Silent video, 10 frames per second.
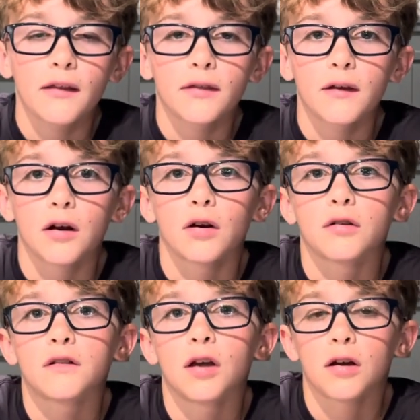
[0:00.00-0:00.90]

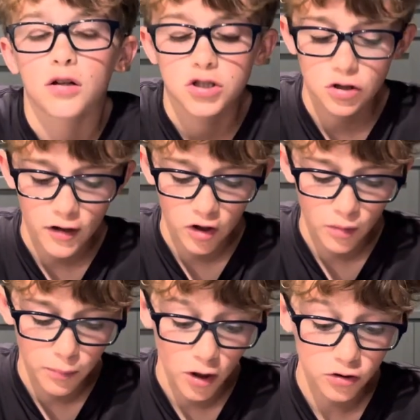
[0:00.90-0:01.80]
Their striker
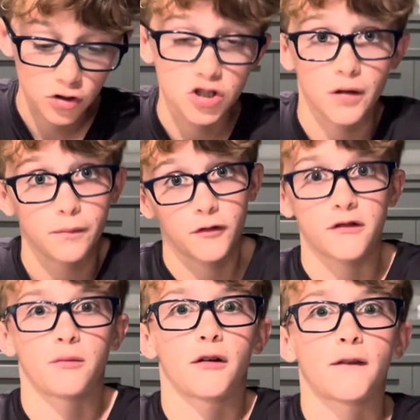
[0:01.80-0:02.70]
partnership, for
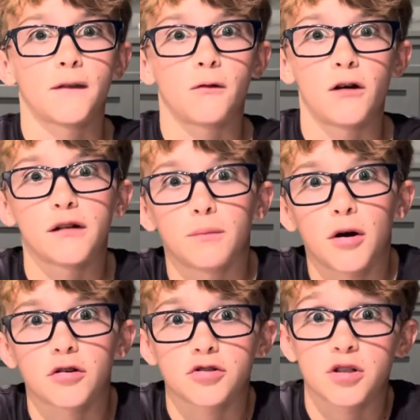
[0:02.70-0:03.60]
some reason they won a
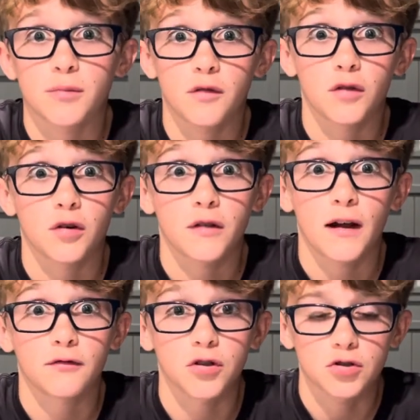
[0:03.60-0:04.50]
partnership even though they
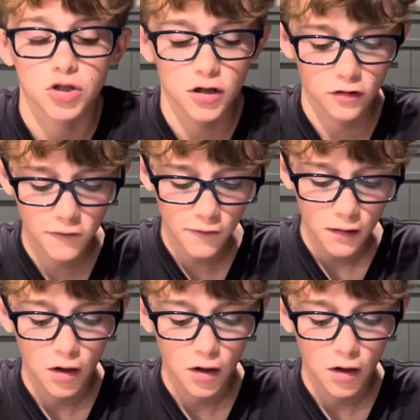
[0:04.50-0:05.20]
have no strikers,